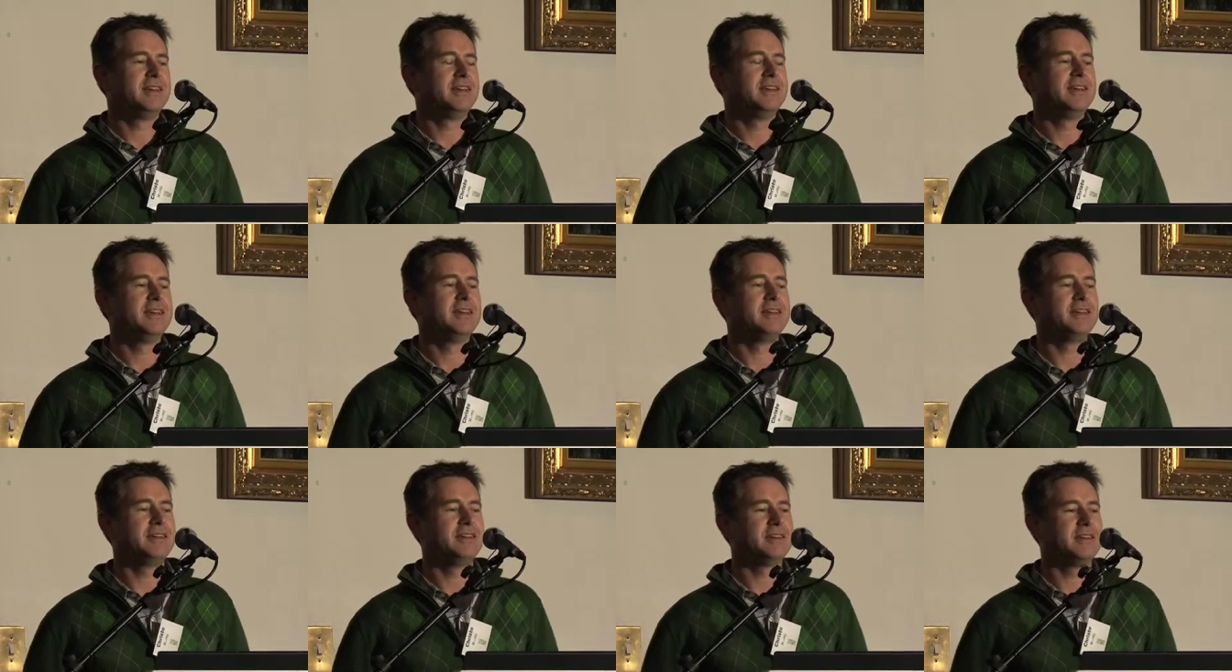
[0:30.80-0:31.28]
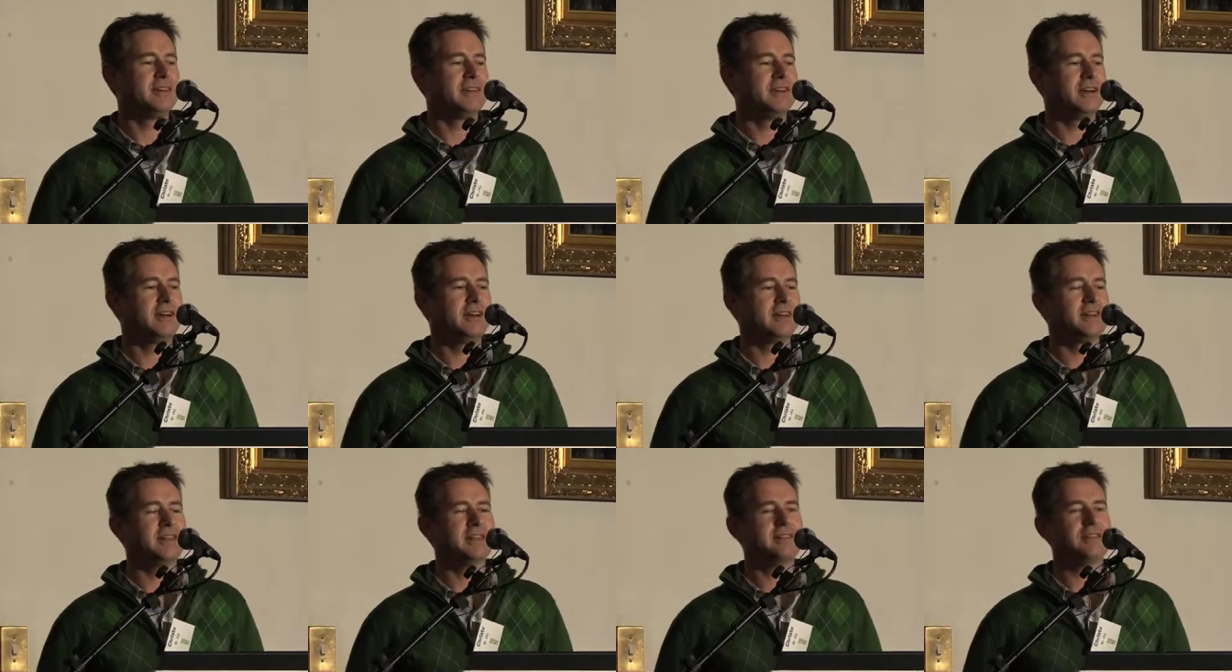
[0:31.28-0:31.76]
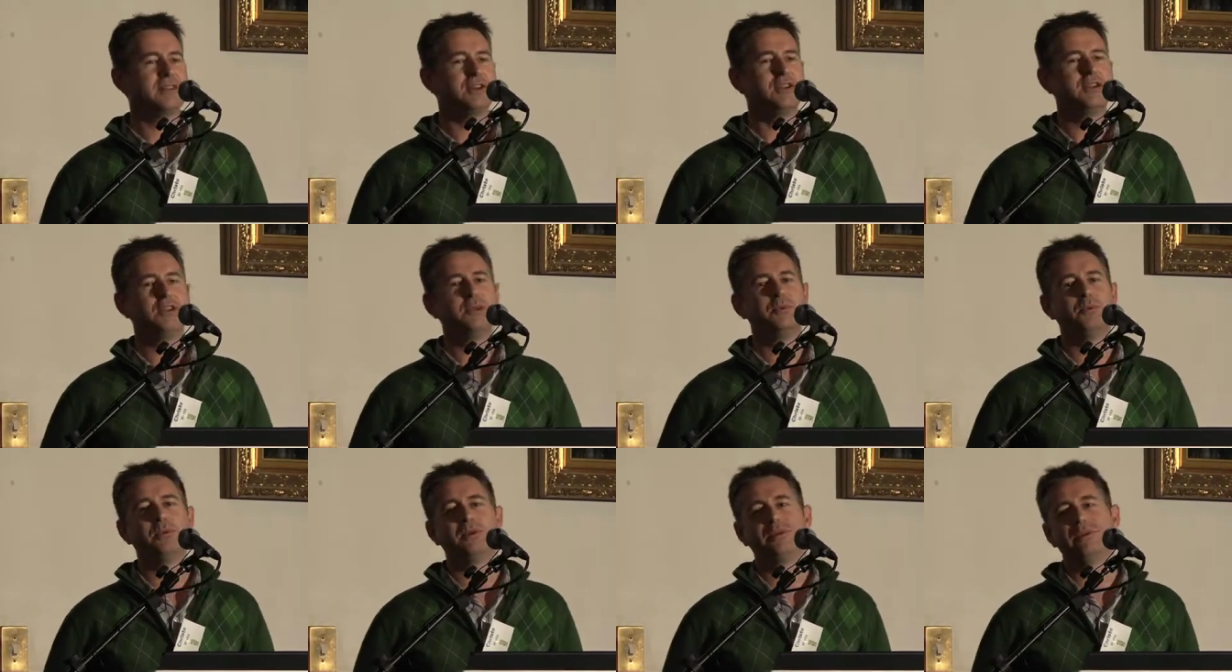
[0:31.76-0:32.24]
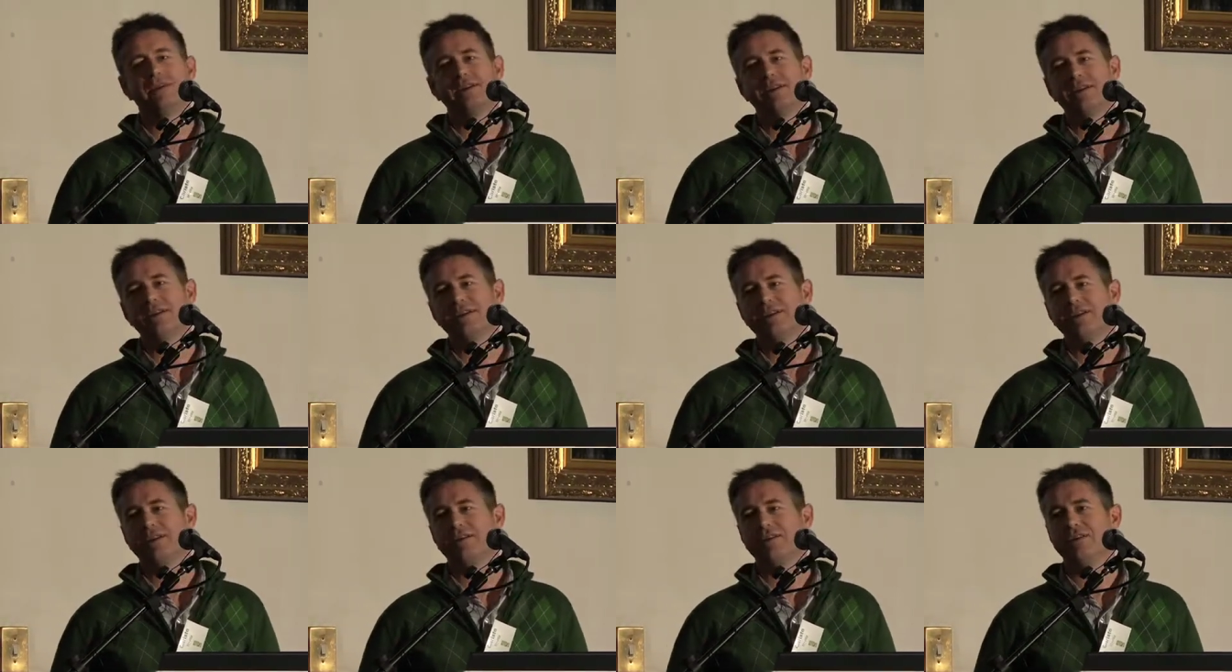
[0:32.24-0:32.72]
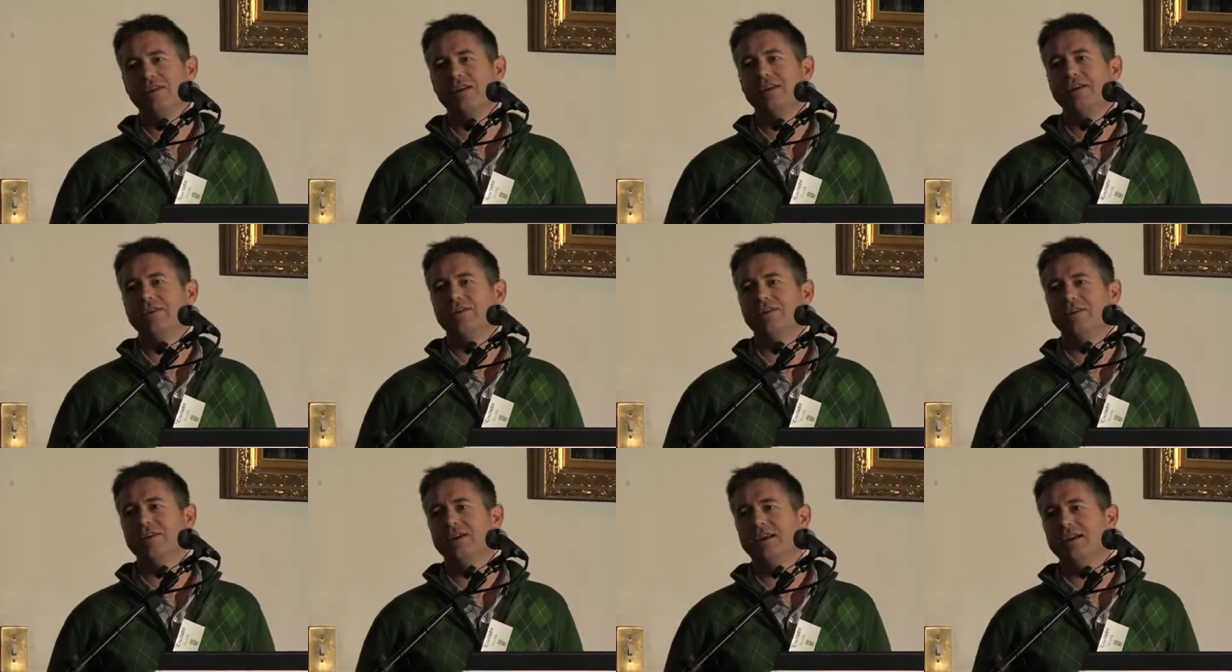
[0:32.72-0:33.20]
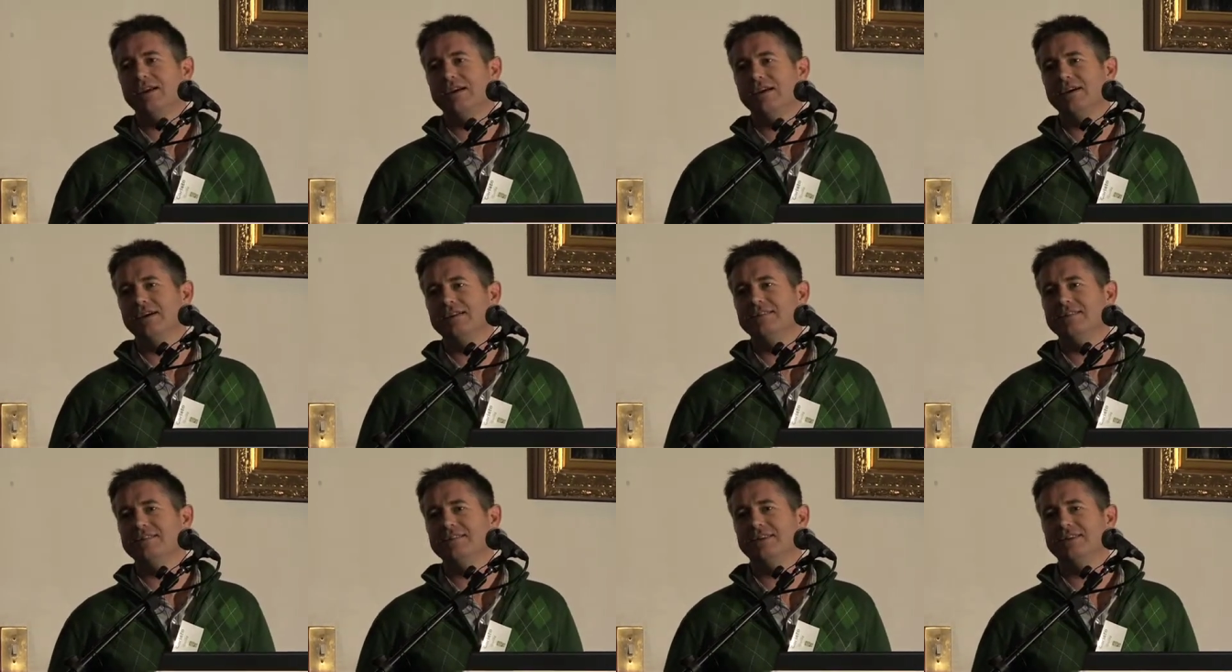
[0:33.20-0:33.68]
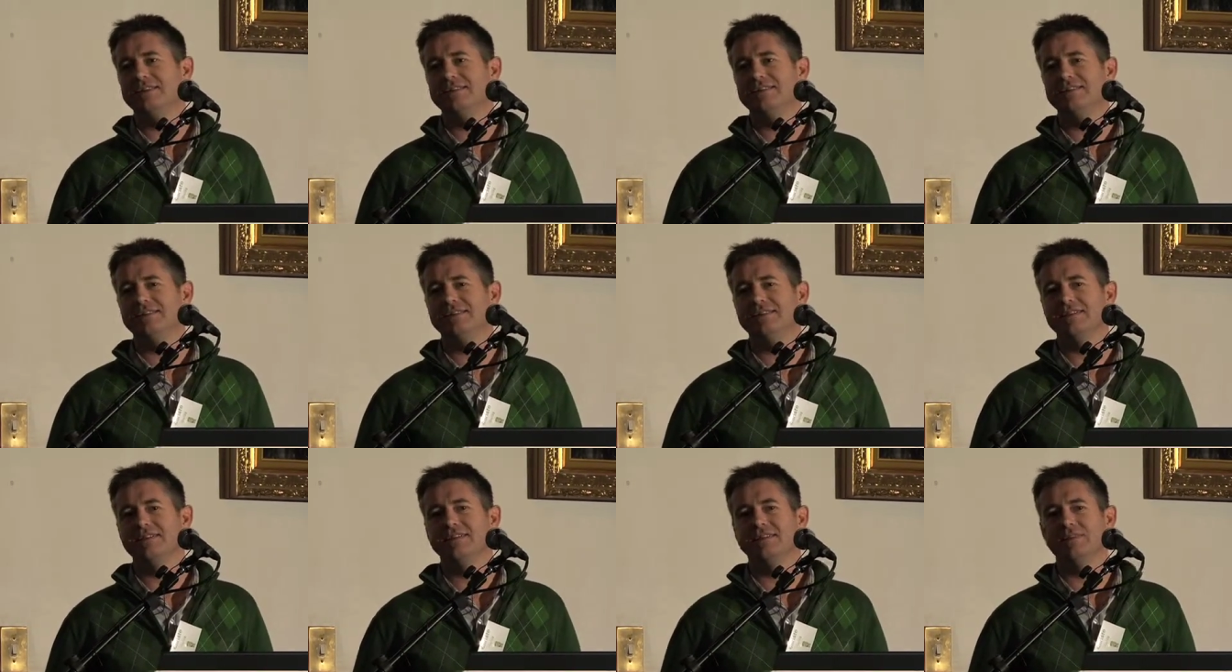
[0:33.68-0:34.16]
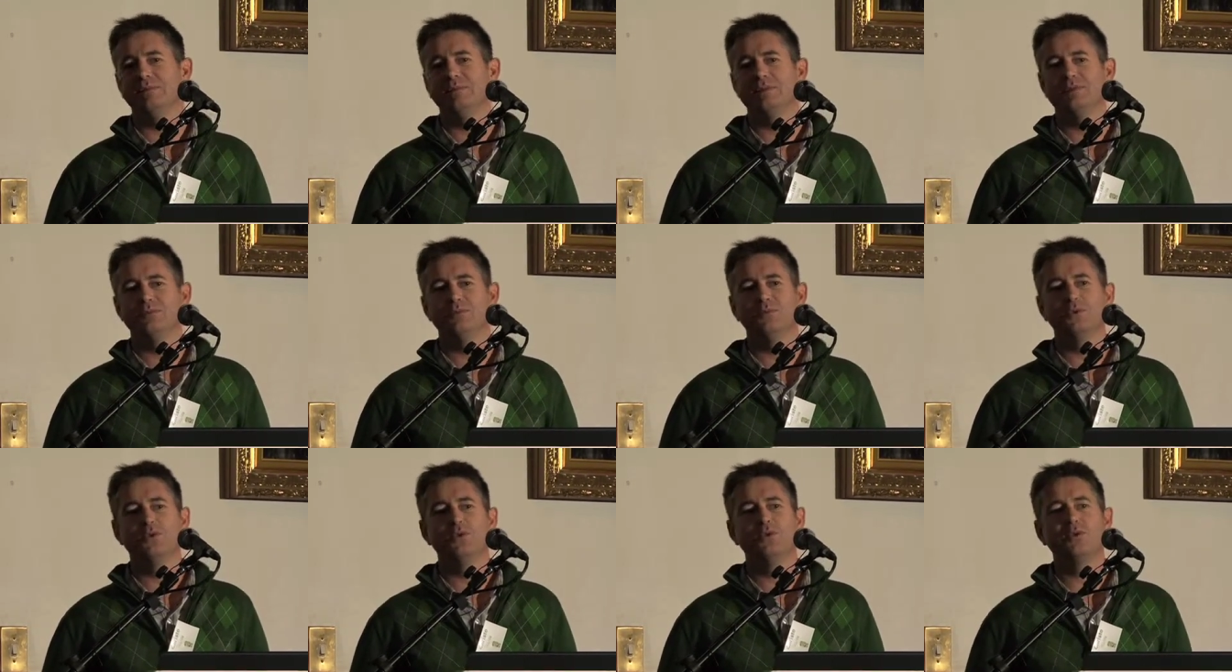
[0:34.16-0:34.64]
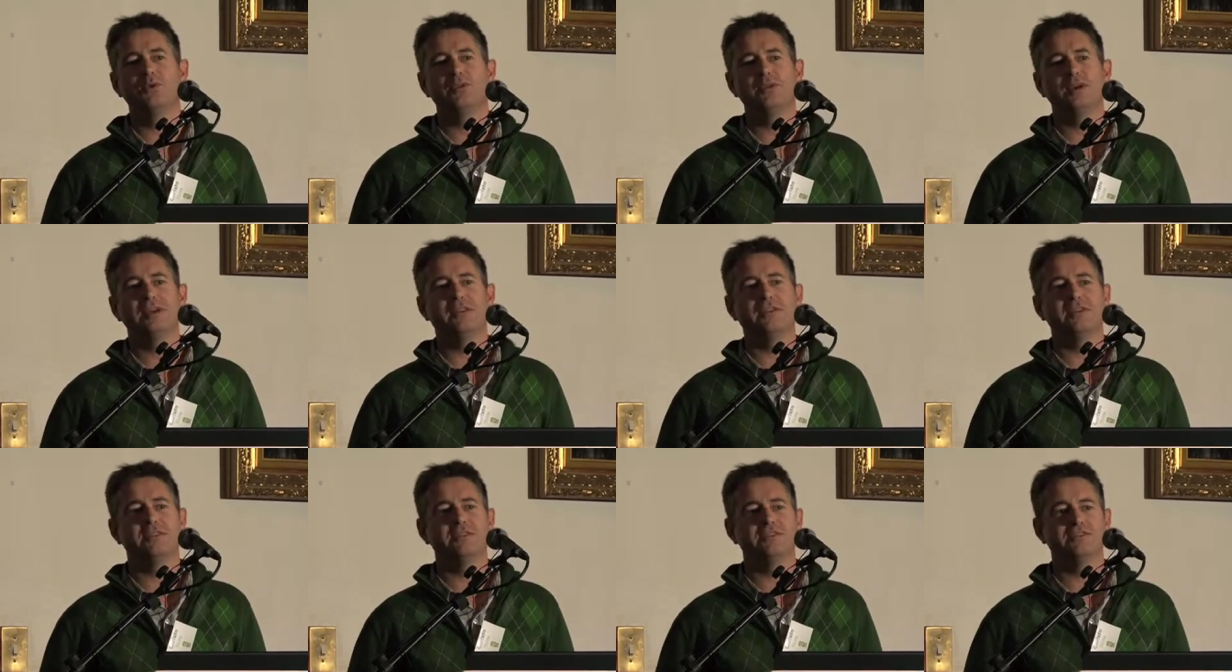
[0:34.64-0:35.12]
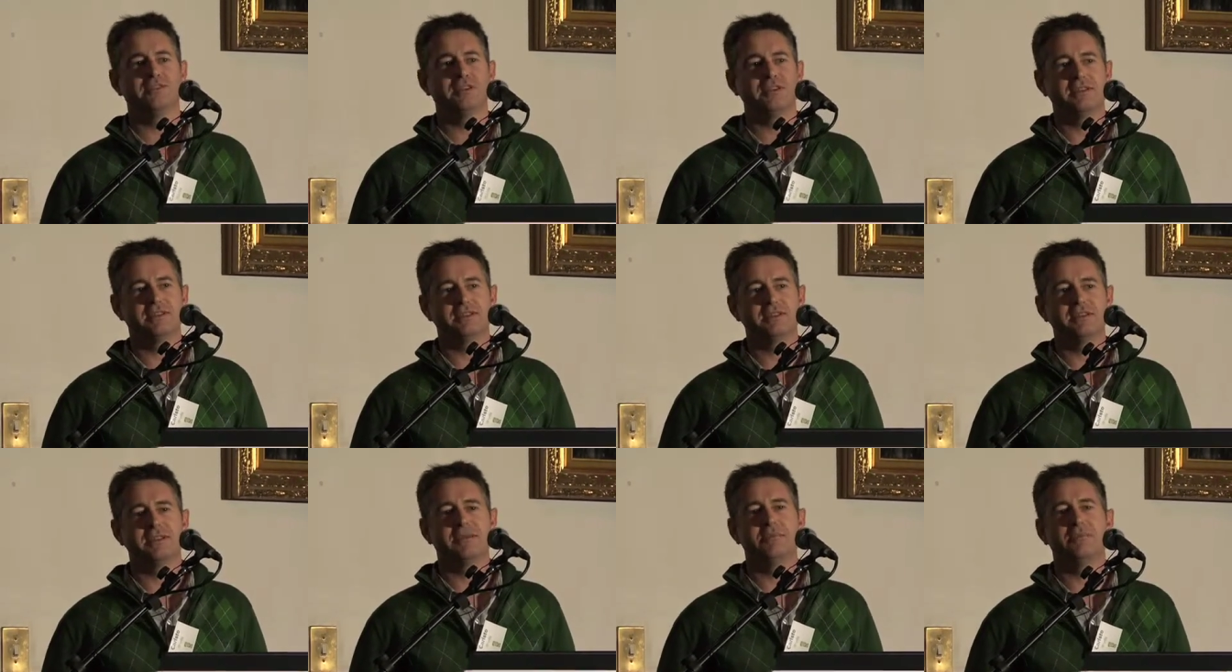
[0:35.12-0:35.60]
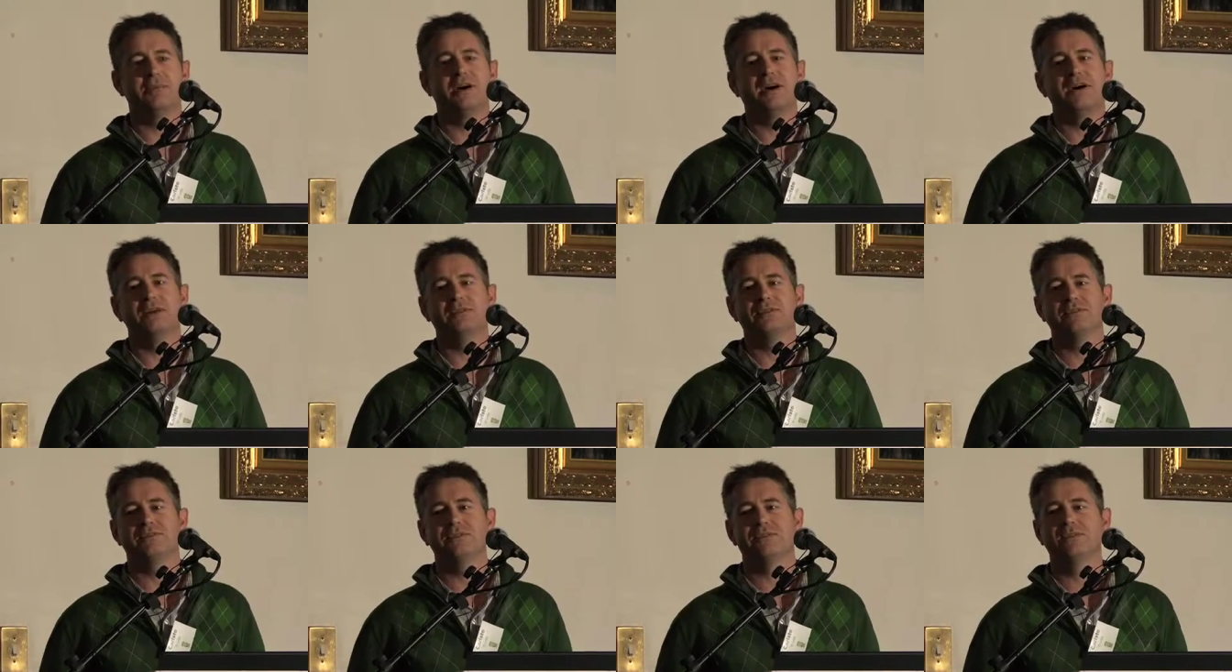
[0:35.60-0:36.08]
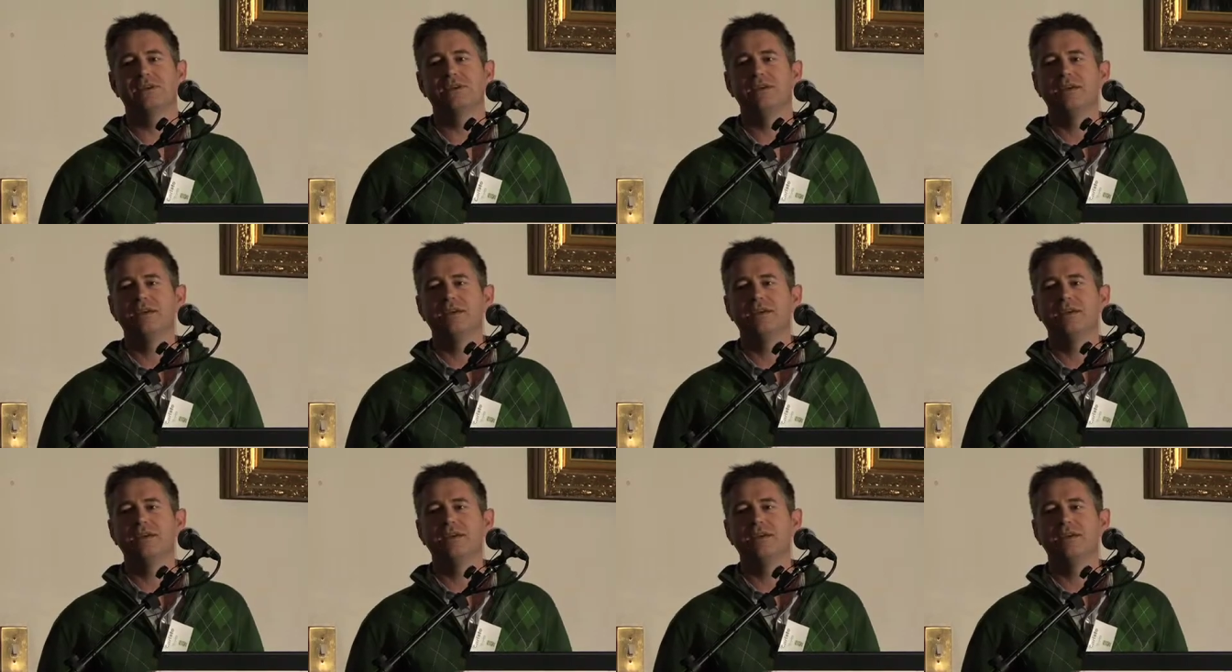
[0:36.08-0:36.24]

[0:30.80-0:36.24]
And I guess only then that I really realized that it was more than just about